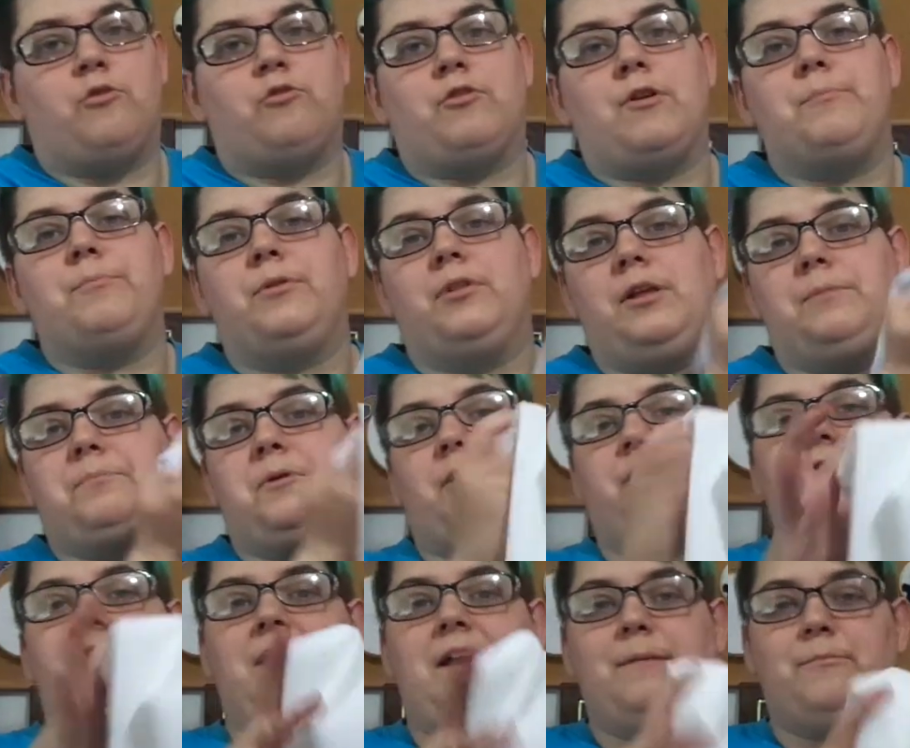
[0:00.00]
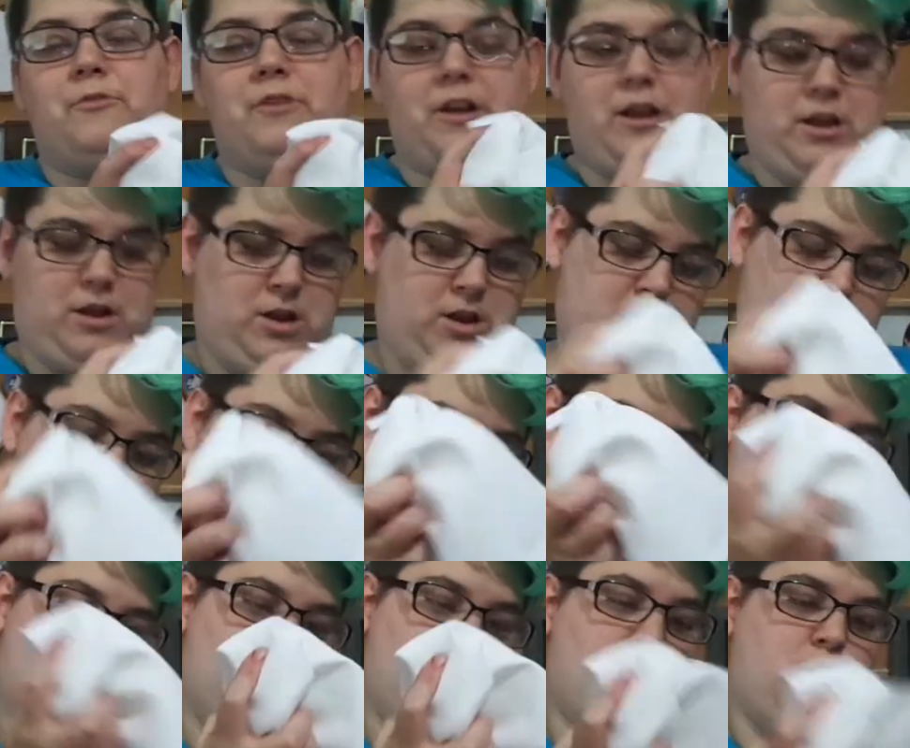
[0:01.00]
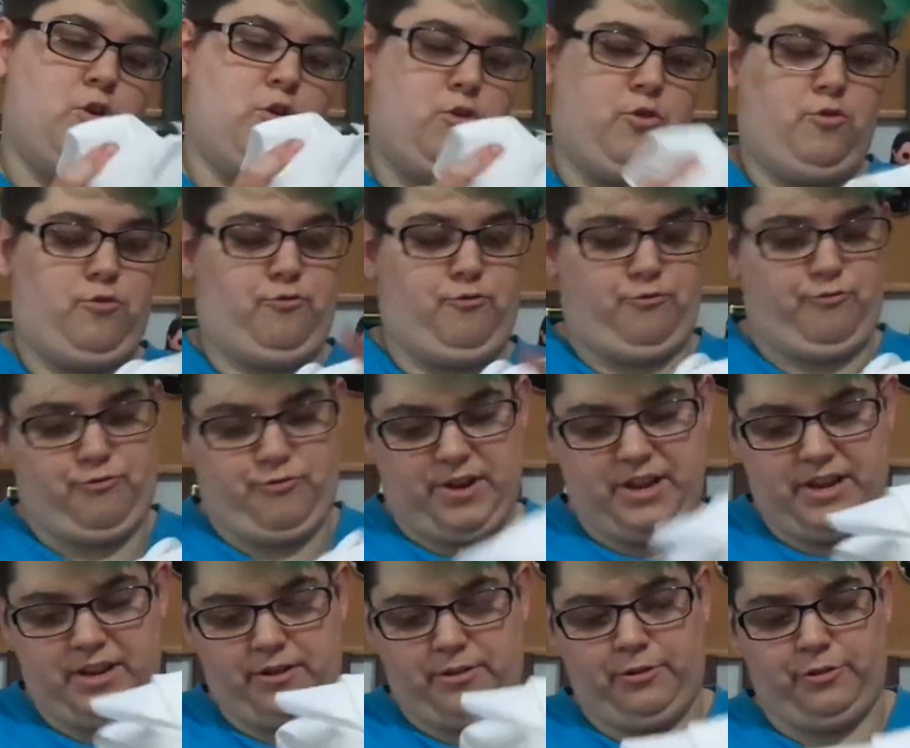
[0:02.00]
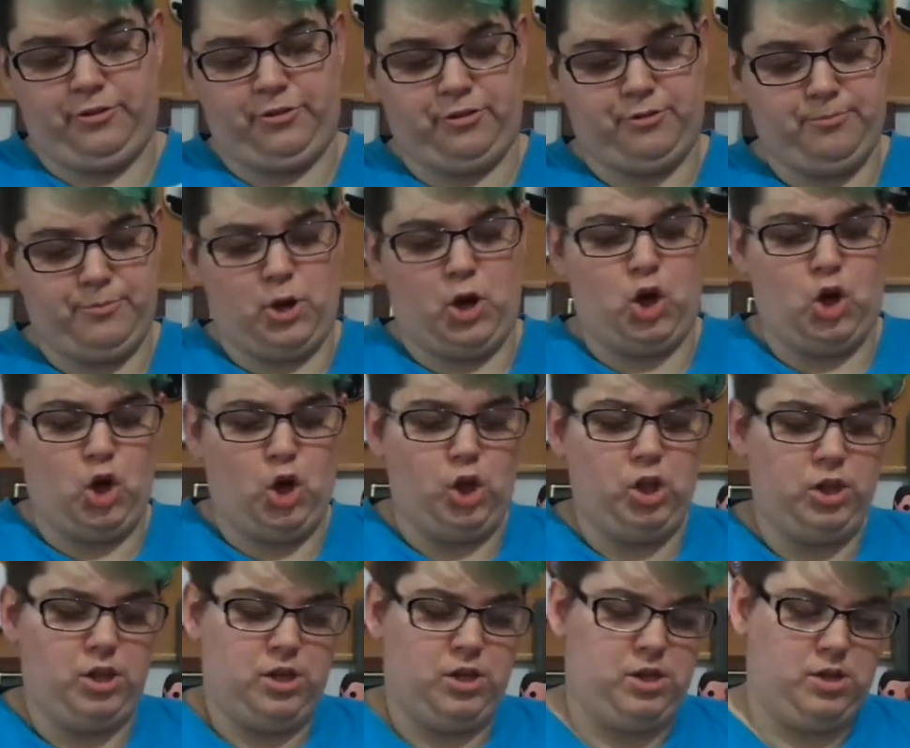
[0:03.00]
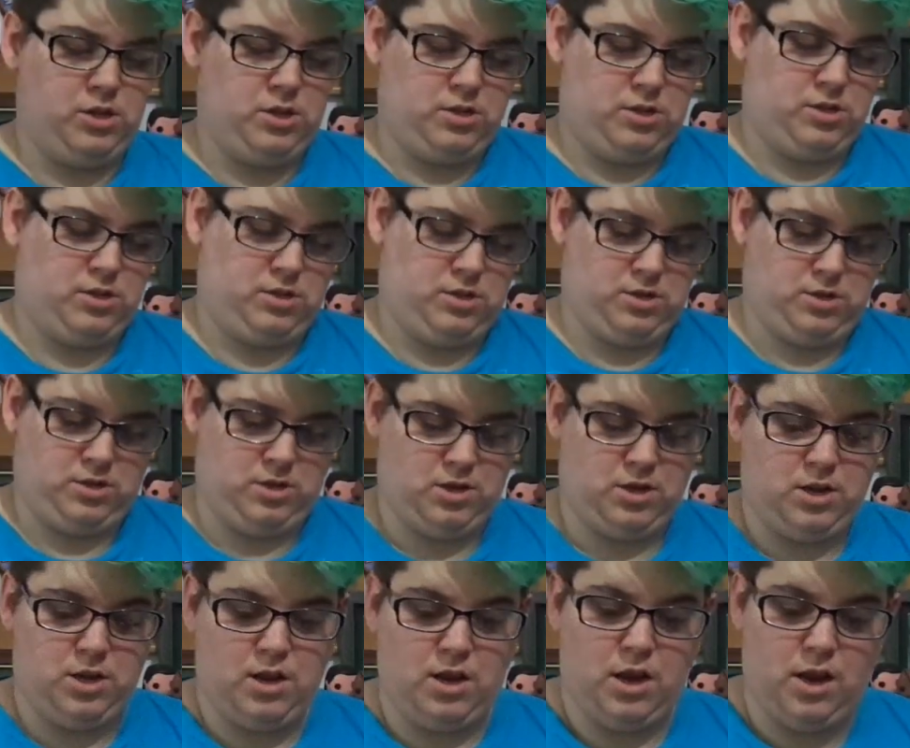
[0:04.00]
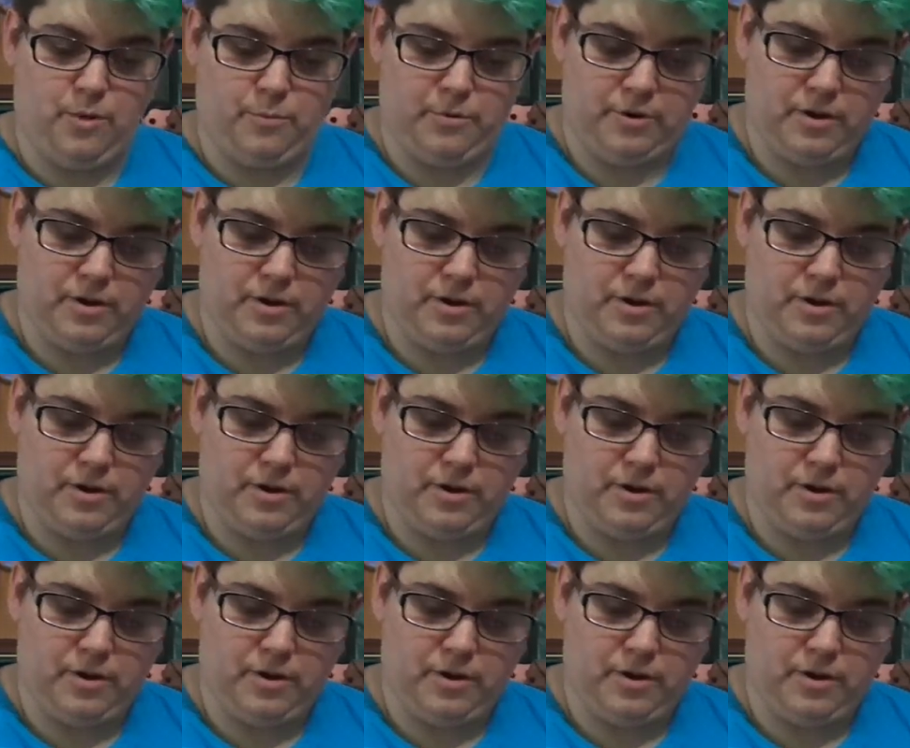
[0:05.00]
crumple up our fabric real small. And